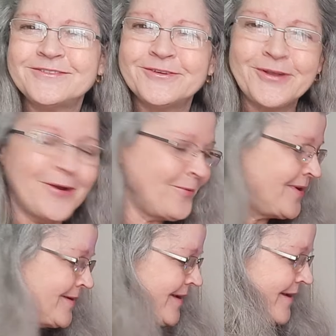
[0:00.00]
you know.
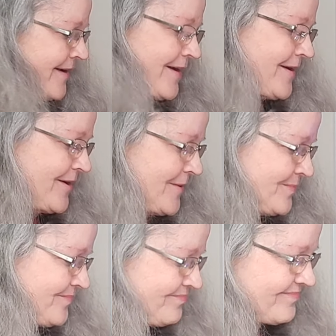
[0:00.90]

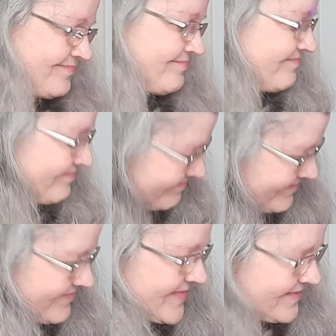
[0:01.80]
Um,
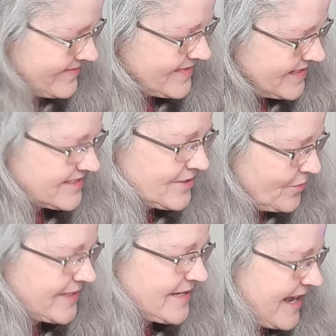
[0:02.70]
it's
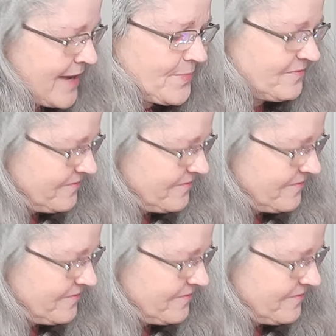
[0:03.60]
going to happen